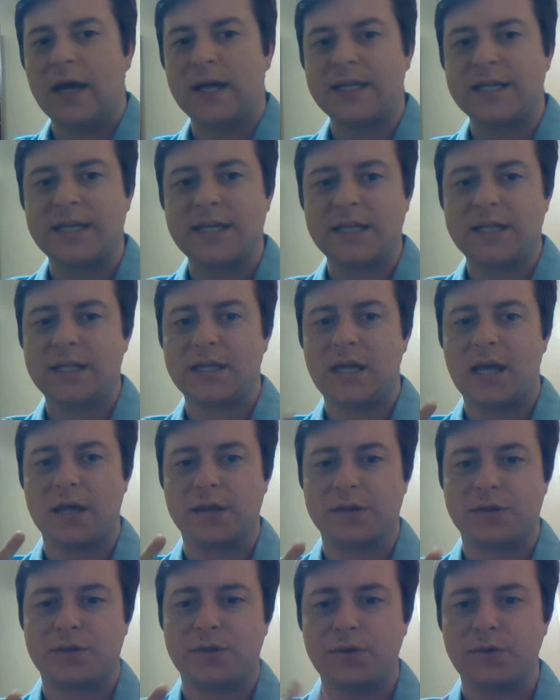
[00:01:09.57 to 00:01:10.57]
A Titi
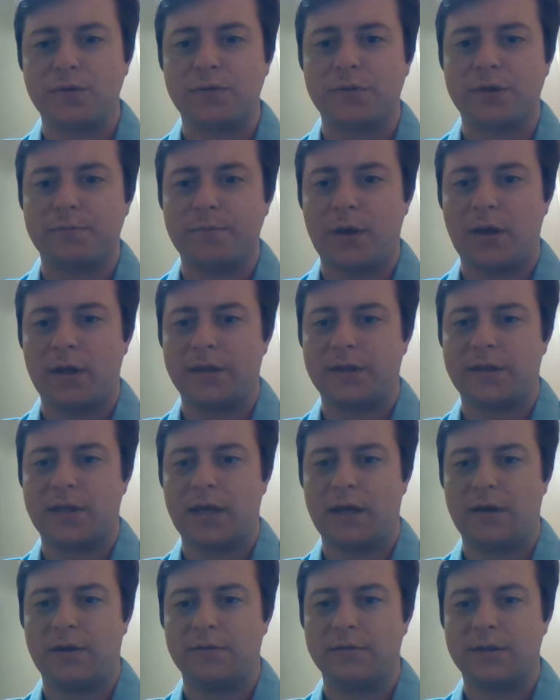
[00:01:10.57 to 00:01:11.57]
has two small
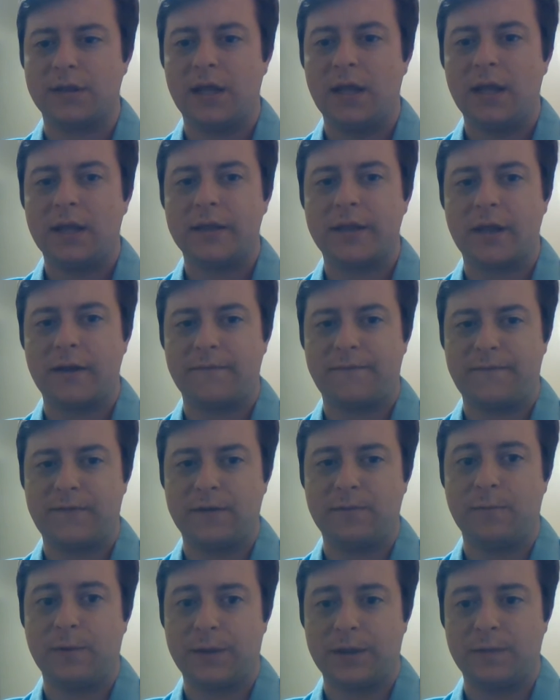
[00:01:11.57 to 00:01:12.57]
sounds that
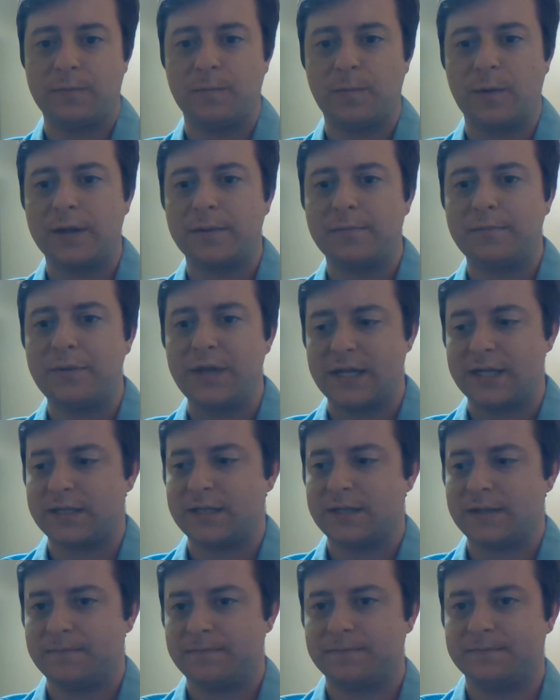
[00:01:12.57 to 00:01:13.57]
fit within one
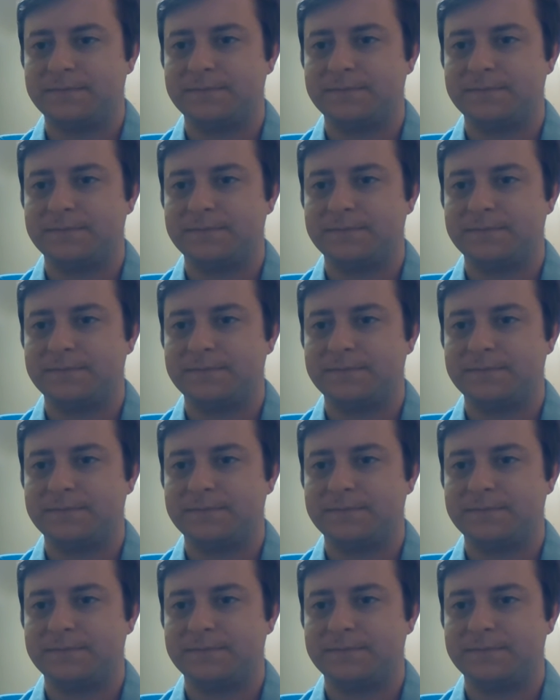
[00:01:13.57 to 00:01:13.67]
beat.